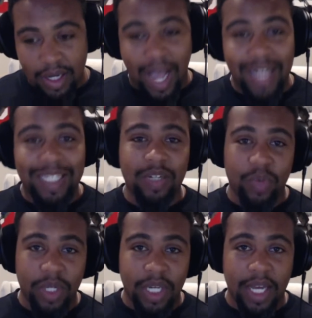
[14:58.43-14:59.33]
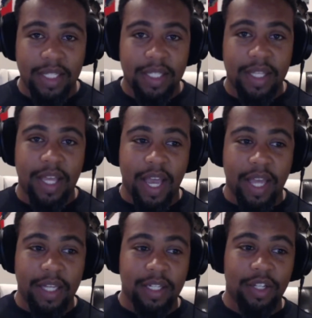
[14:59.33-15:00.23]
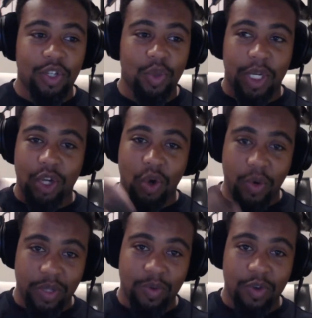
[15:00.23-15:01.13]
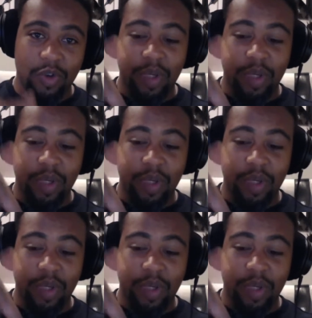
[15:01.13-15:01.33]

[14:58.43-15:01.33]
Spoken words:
I didn't realize that you were going to go into the room